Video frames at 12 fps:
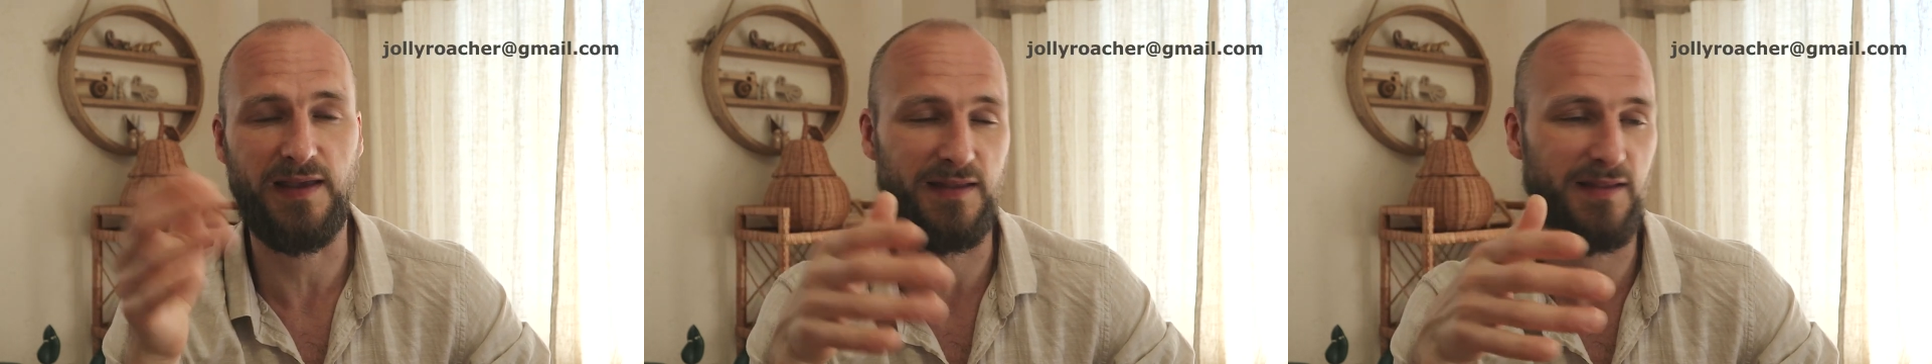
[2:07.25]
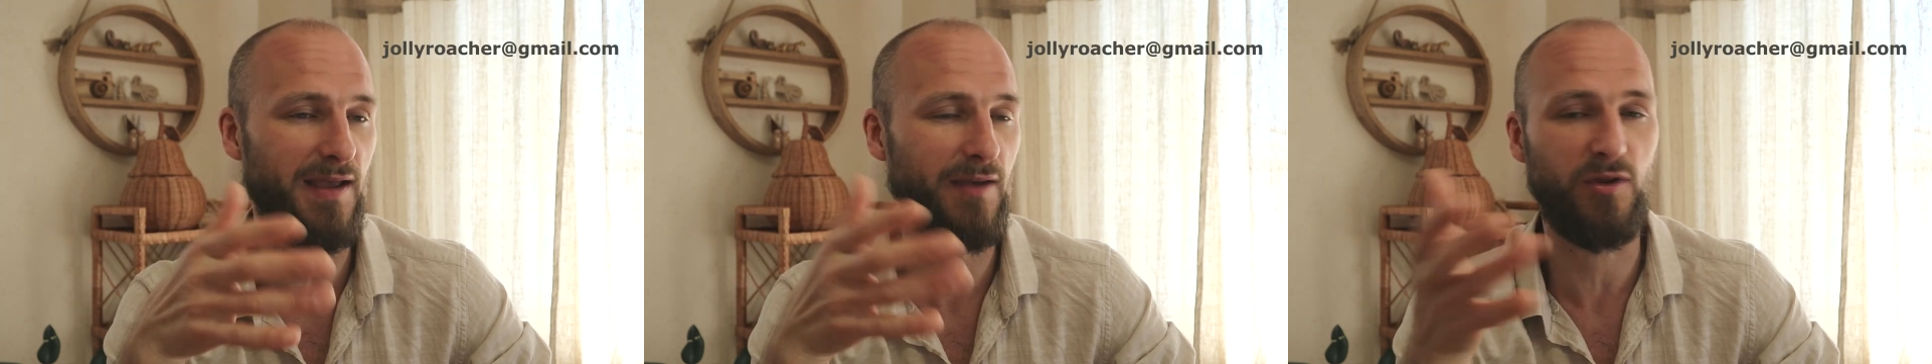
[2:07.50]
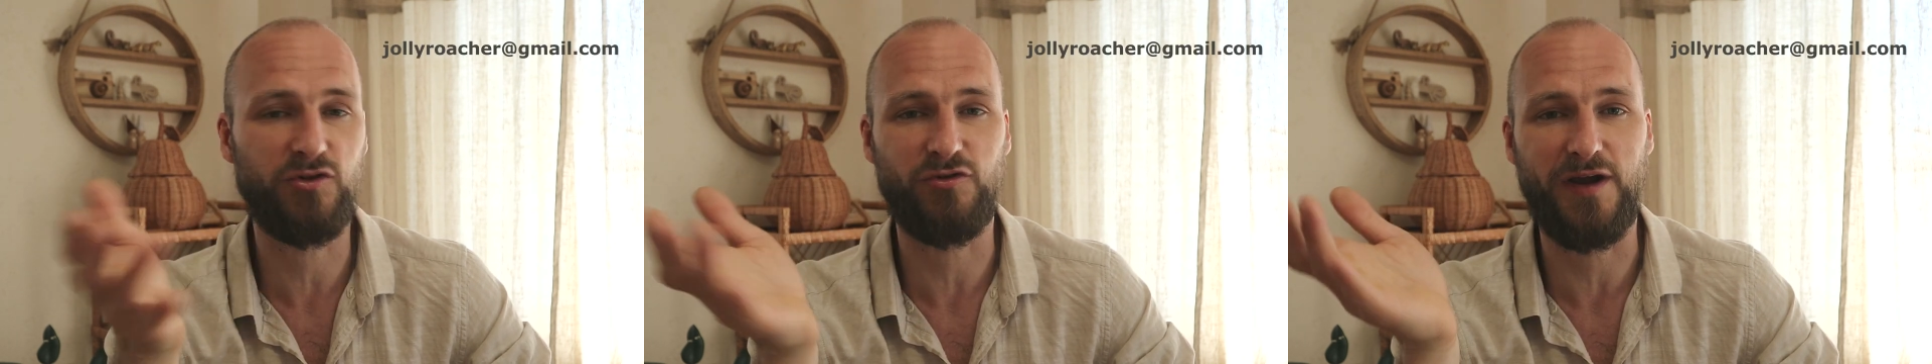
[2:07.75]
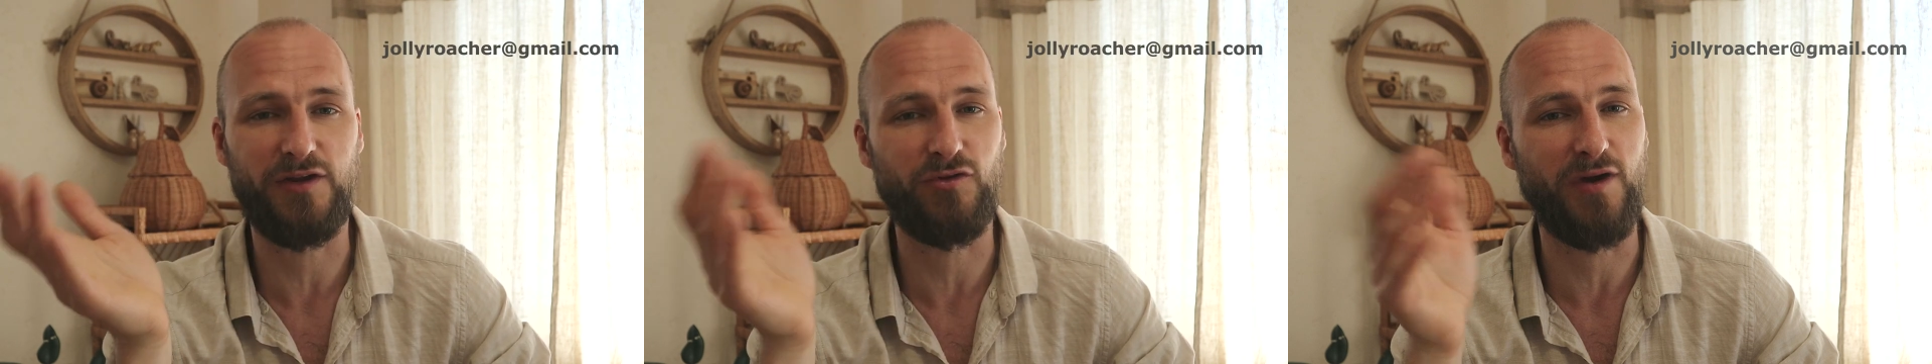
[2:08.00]
and I will
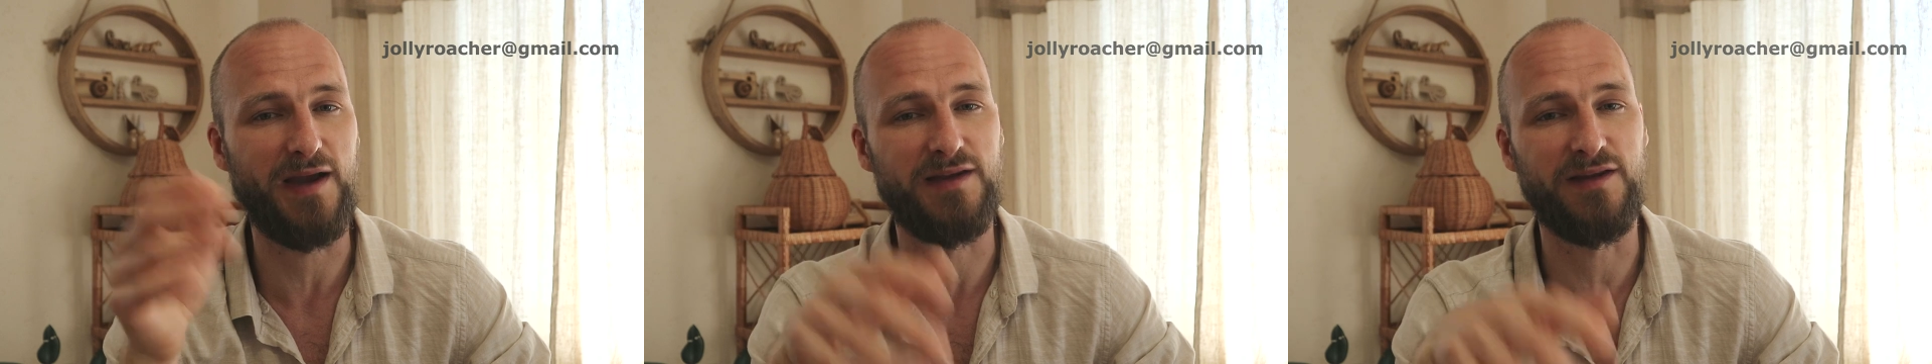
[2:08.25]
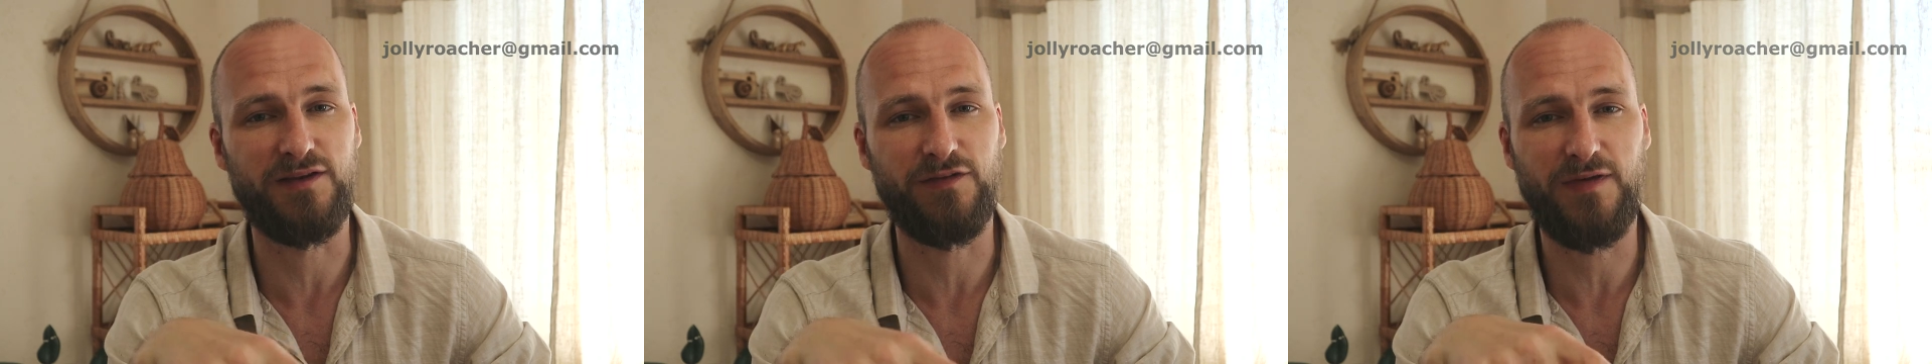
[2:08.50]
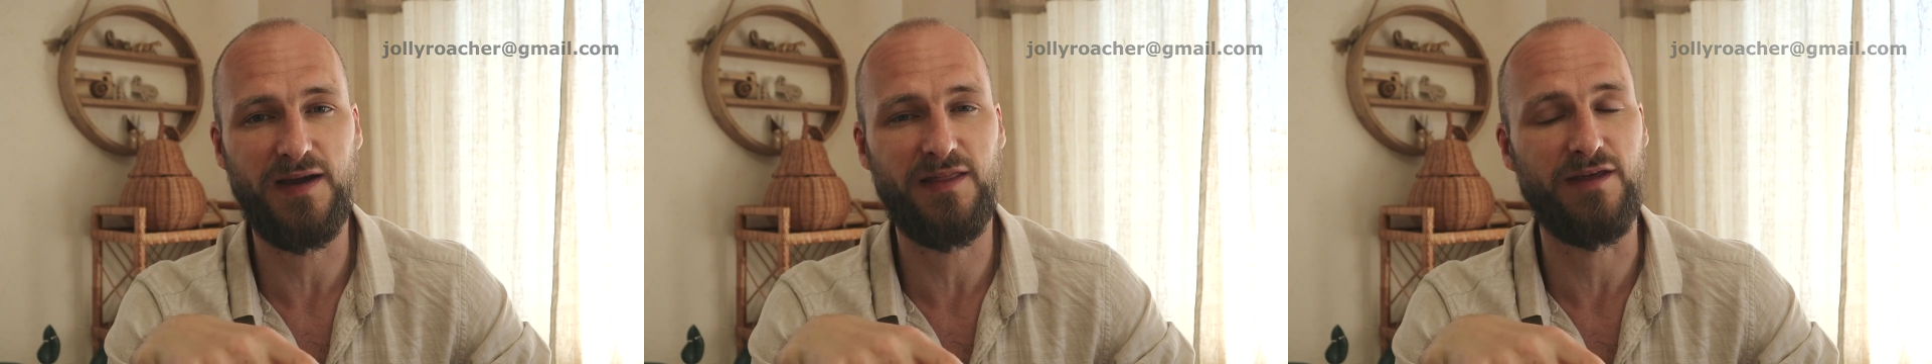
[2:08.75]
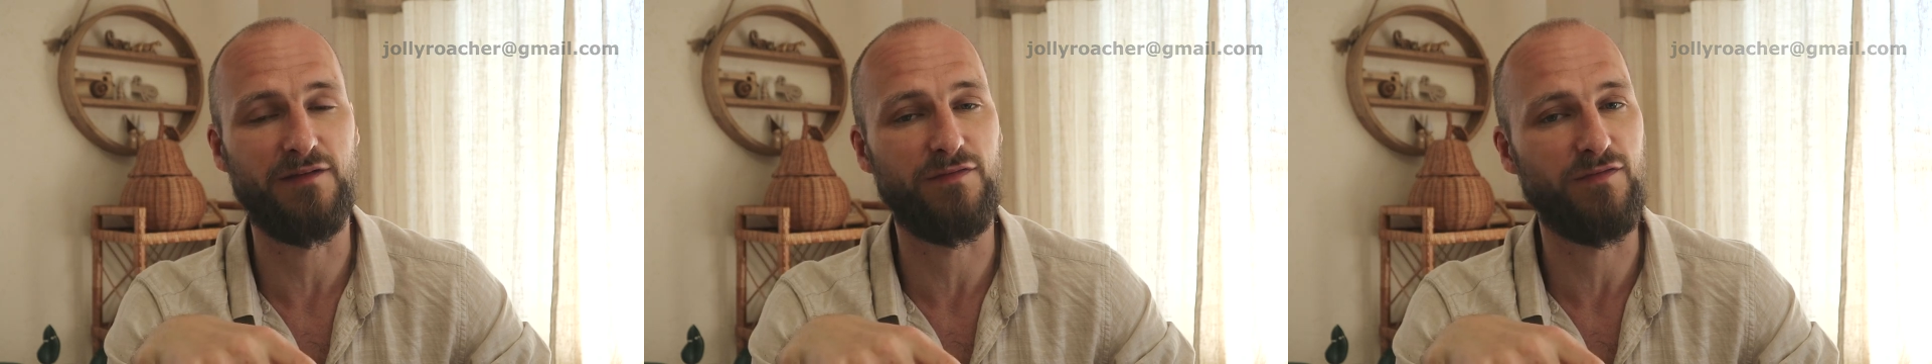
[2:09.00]
try to identify
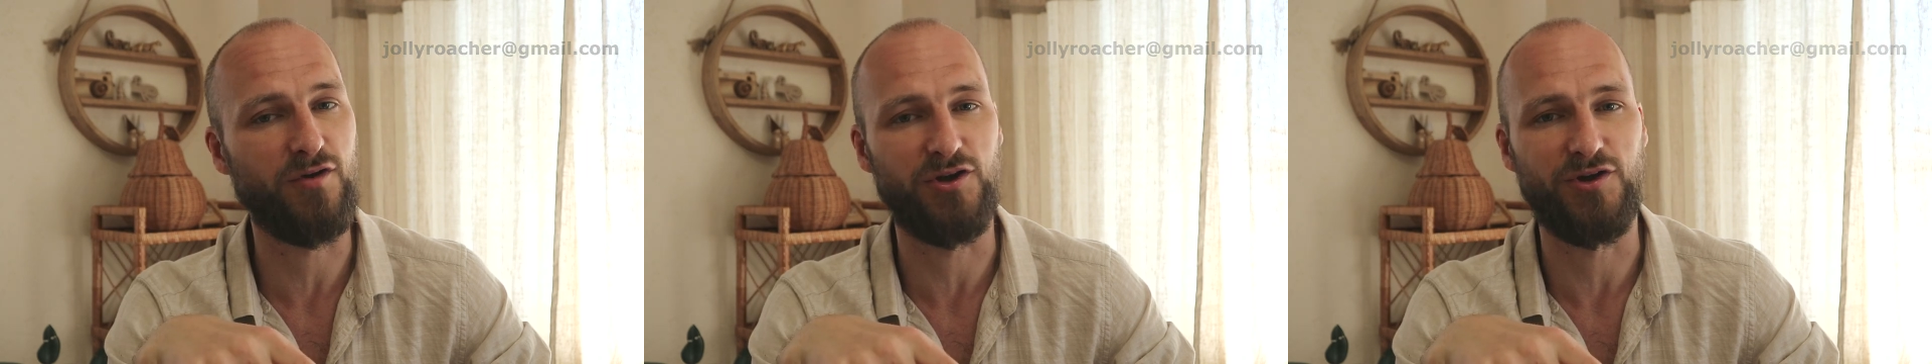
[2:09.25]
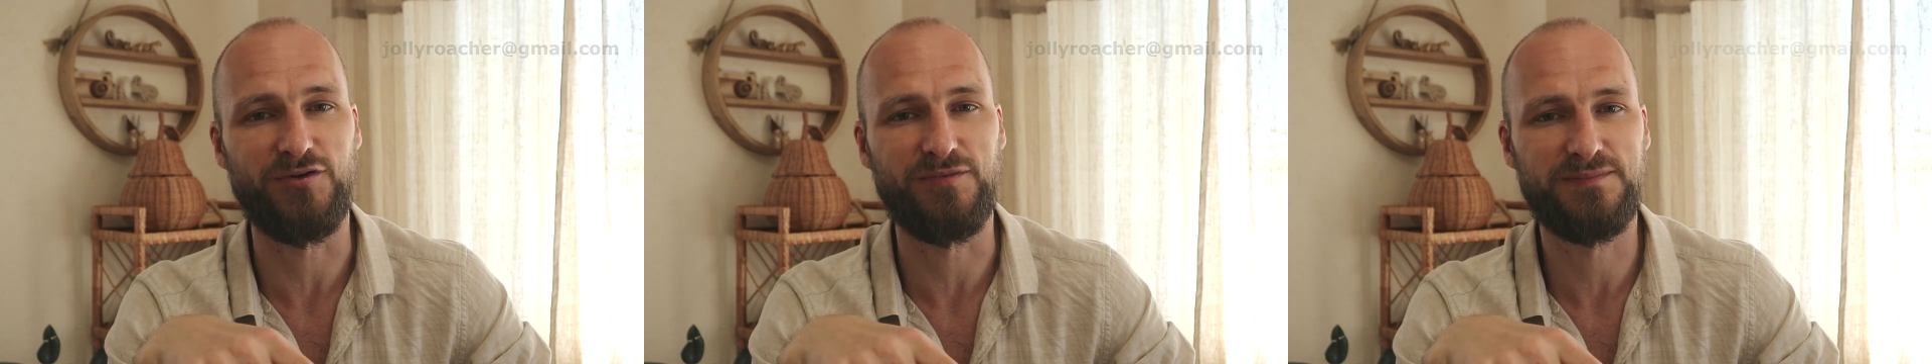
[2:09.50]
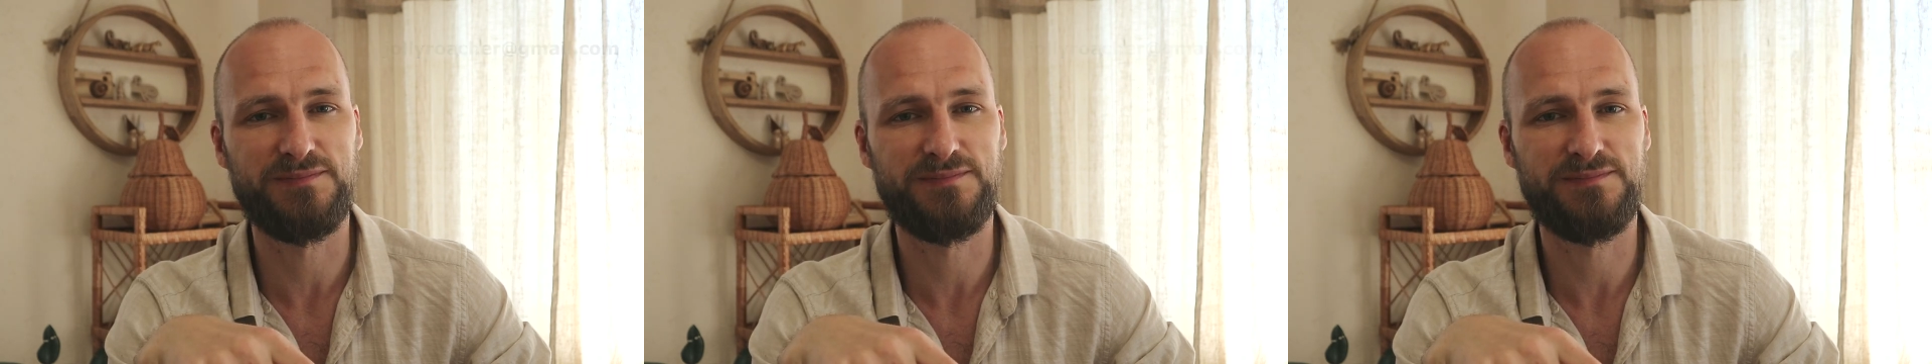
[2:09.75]
them for you.